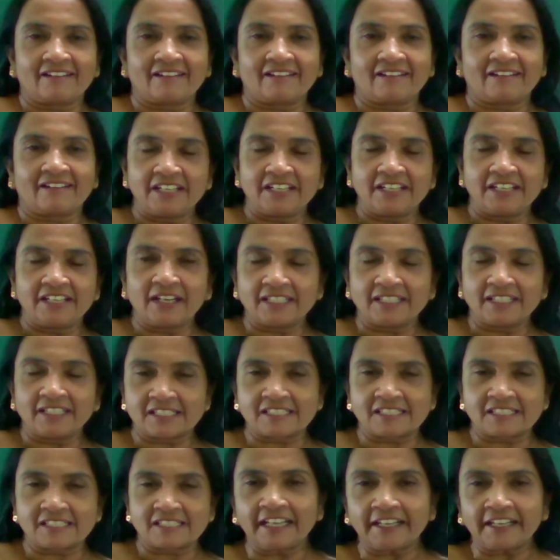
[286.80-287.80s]
Did you
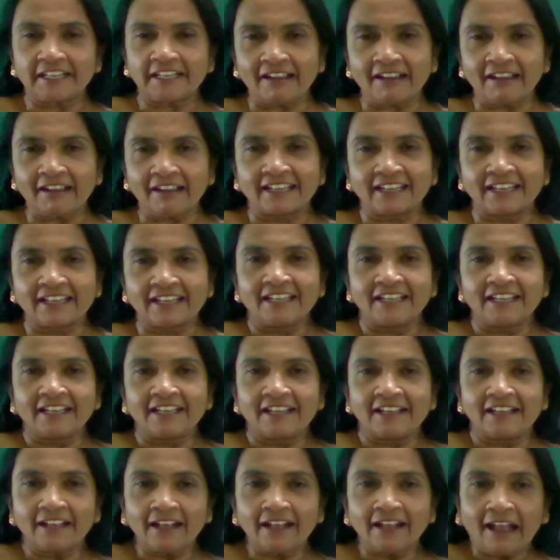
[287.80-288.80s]
understand that one?
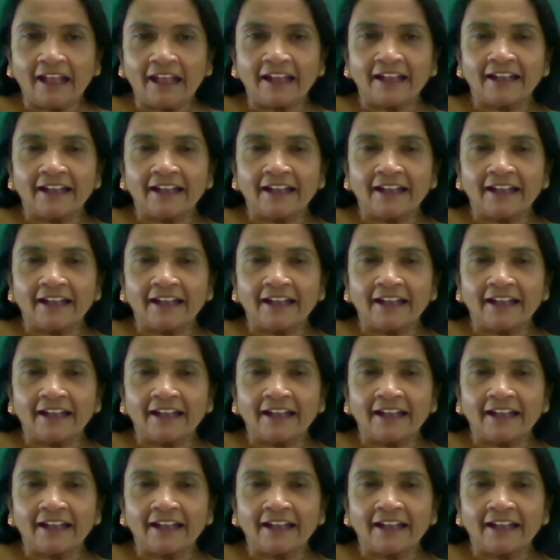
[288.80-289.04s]
Huh?